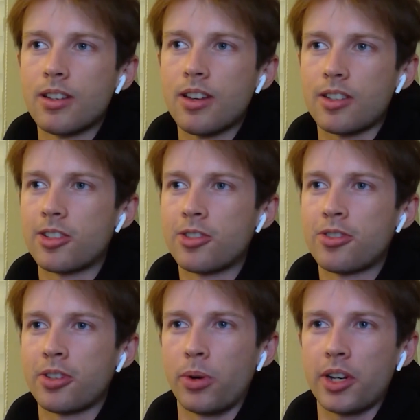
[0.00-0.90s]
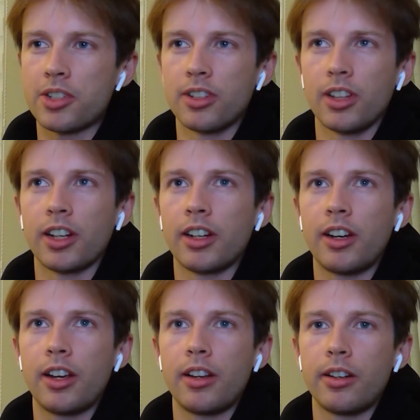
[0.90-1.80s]
Yeah, it's an interesting question. Like
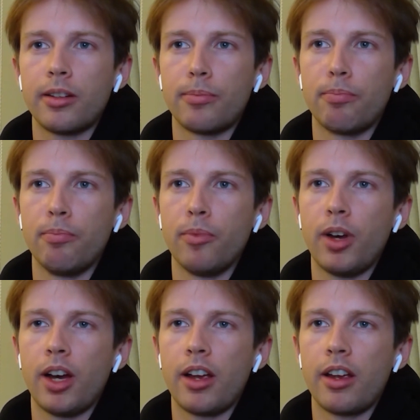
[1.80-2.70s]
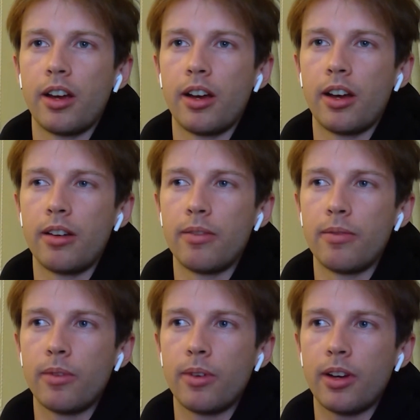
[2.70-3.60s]
I
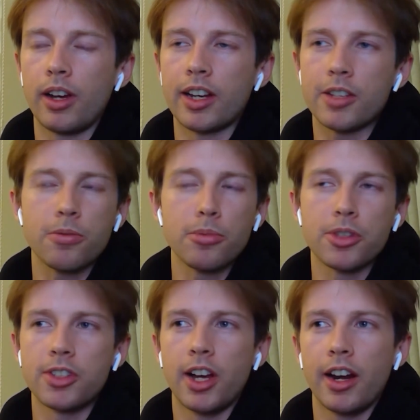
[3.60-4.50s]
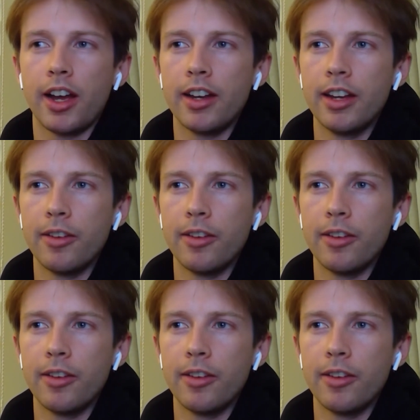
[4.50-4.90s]
guess from the start, I'd